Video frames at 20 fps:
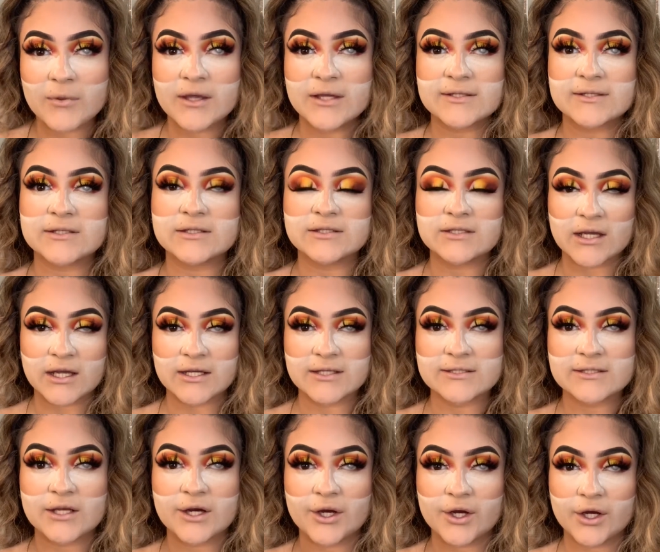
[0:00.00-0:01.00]
because it
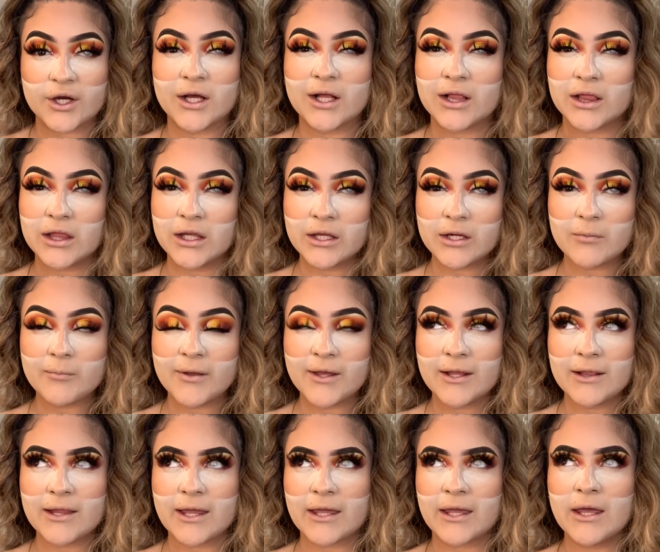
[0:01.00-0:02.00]
does hurt a little
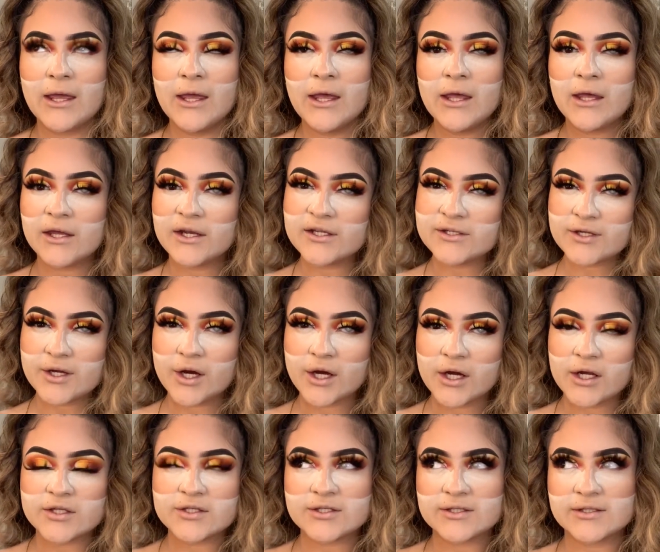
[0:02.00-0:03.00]
bit. Like, it doesn't hurt,
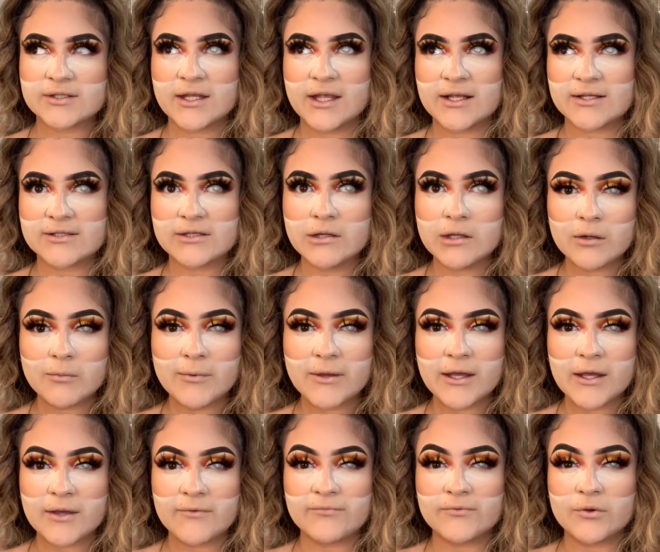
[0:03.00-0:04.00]
it just stings a little
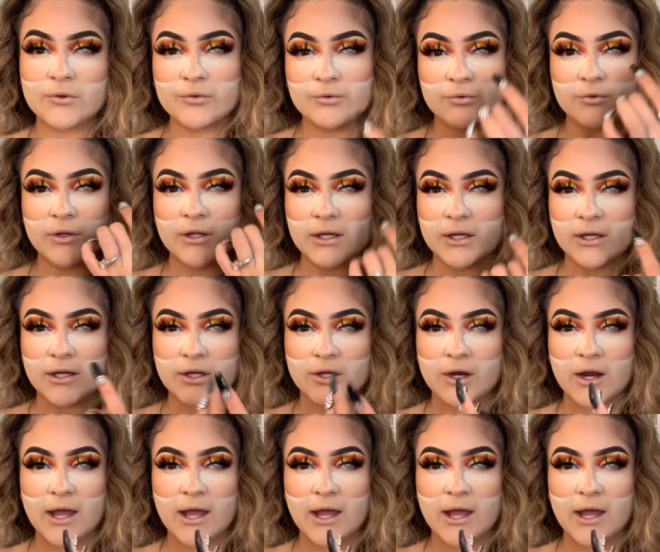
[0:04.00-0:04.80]
bit if you do get it in your